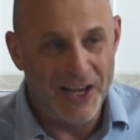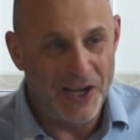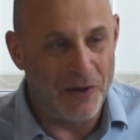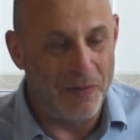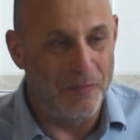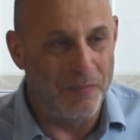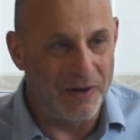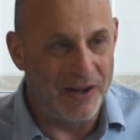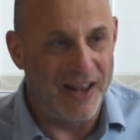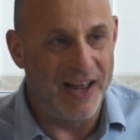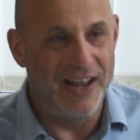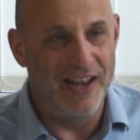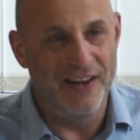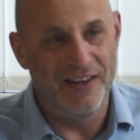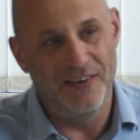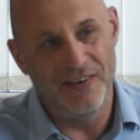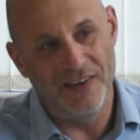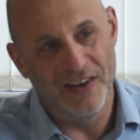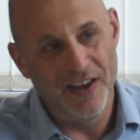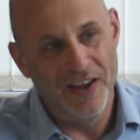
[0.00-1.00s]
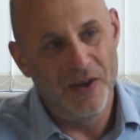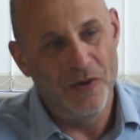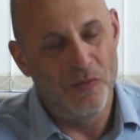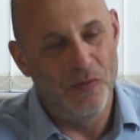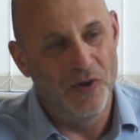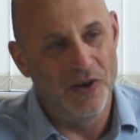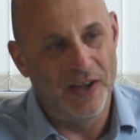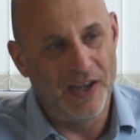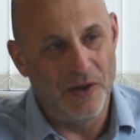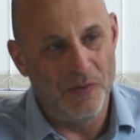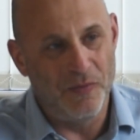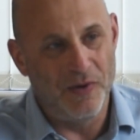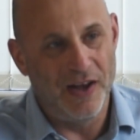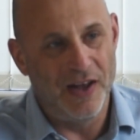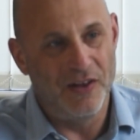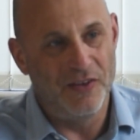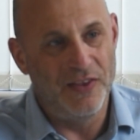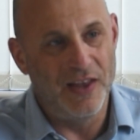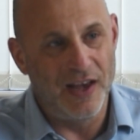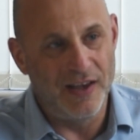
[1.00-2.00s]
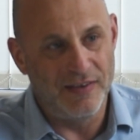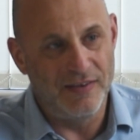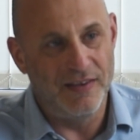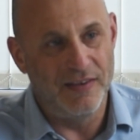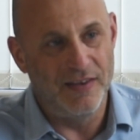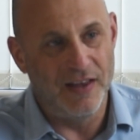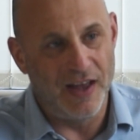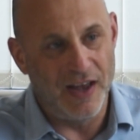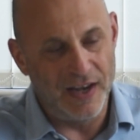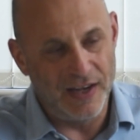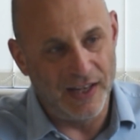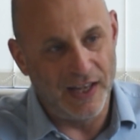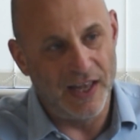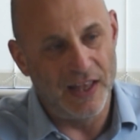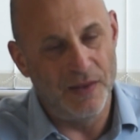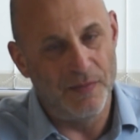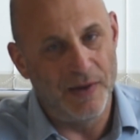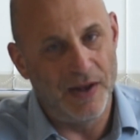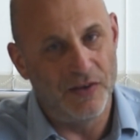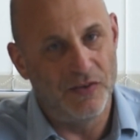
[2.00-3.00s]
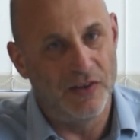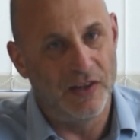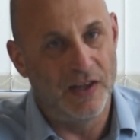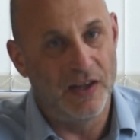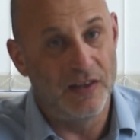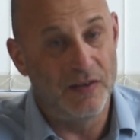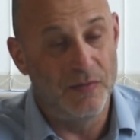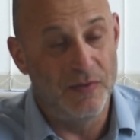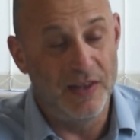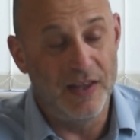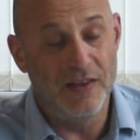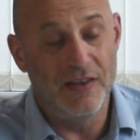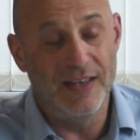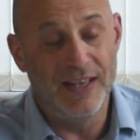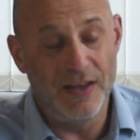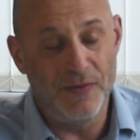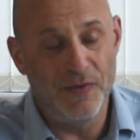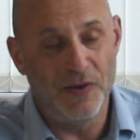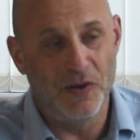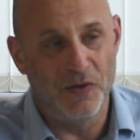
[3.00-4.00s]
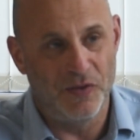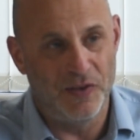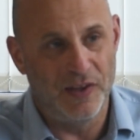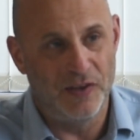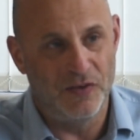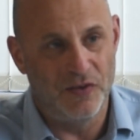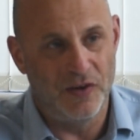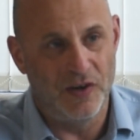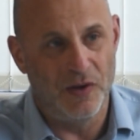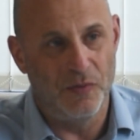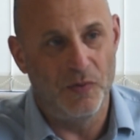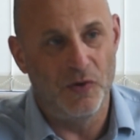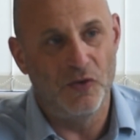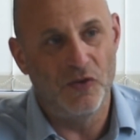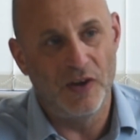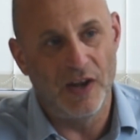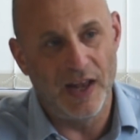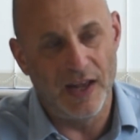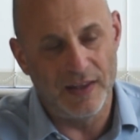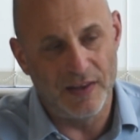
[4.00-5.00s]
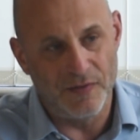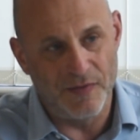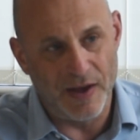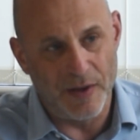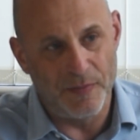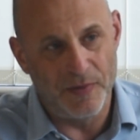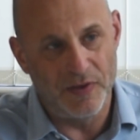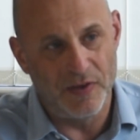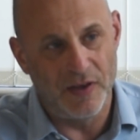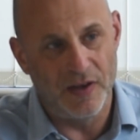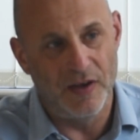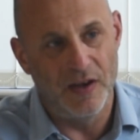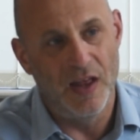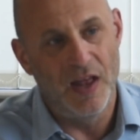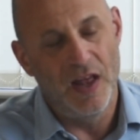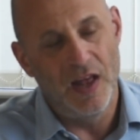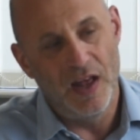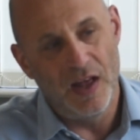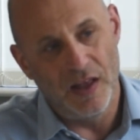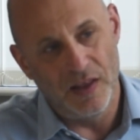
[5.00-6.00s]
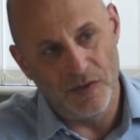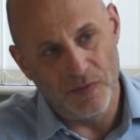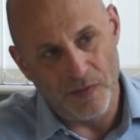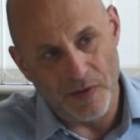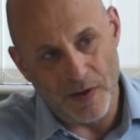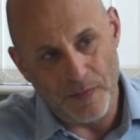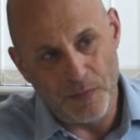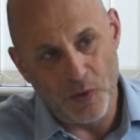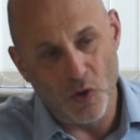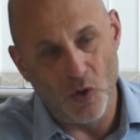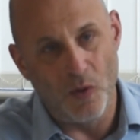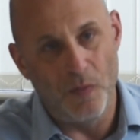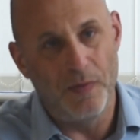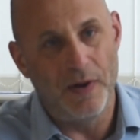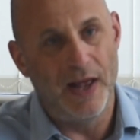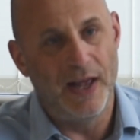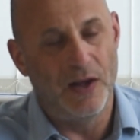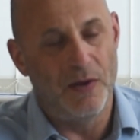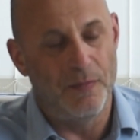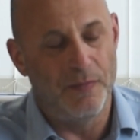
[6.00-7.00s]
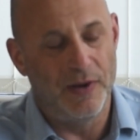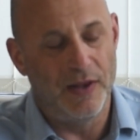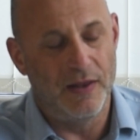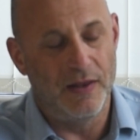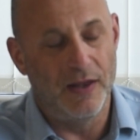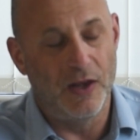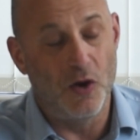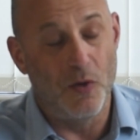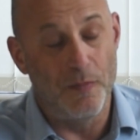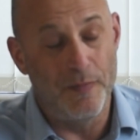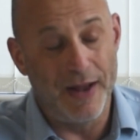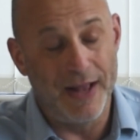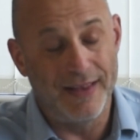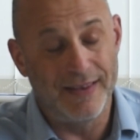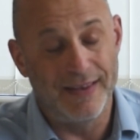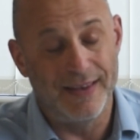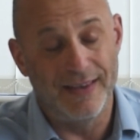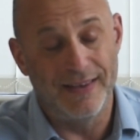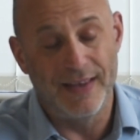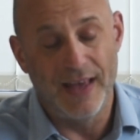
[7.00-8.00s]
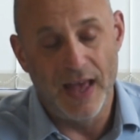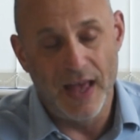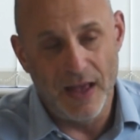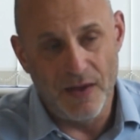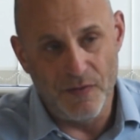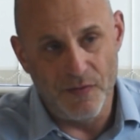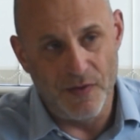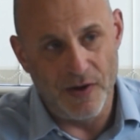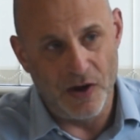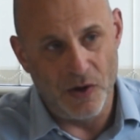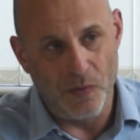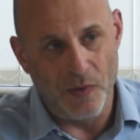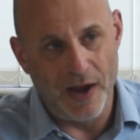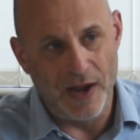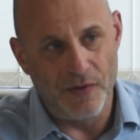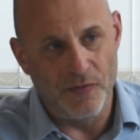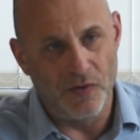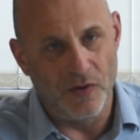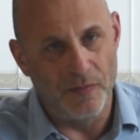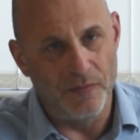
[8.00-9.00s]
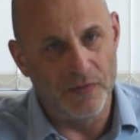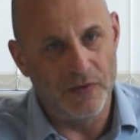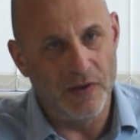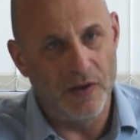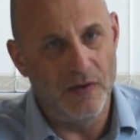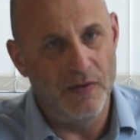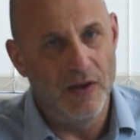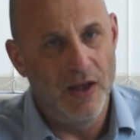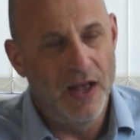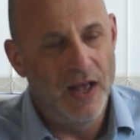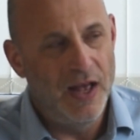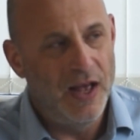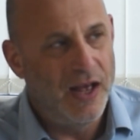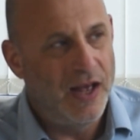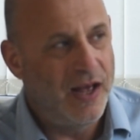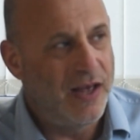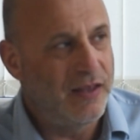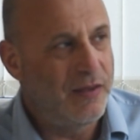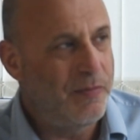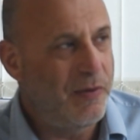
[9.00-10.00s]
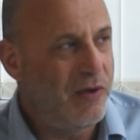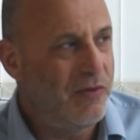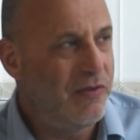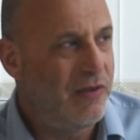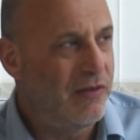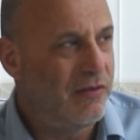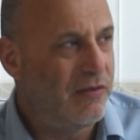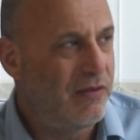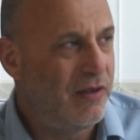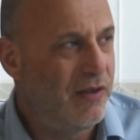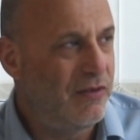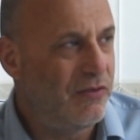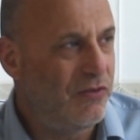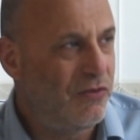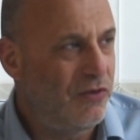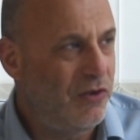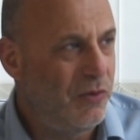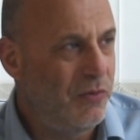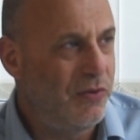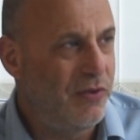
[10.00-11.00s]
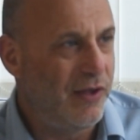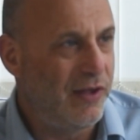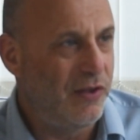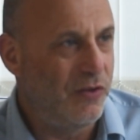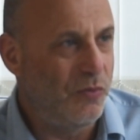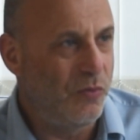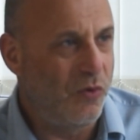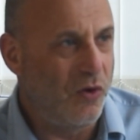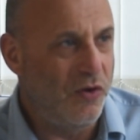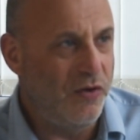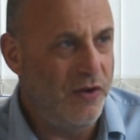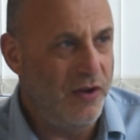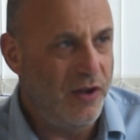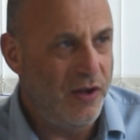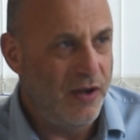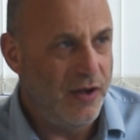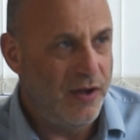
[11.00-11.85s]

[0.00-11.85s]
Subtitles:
compliant, working well, nice design, and get them out to the customer. These are difficult things to do, which the likes of Amazon and some of our pure play competitors veer away from. So I suppose it's 2 things. One,